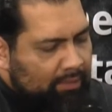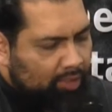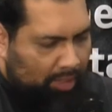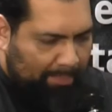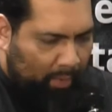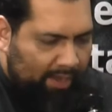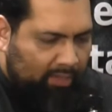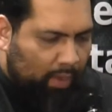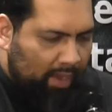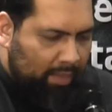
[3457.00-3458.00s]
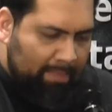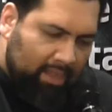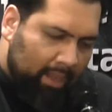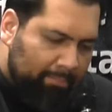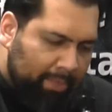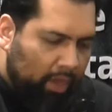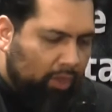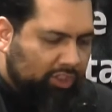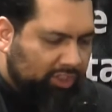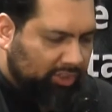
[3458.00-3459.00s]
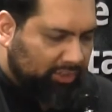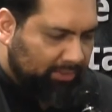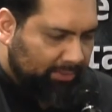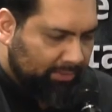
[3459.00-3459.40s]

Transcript: to the point where they become behosh.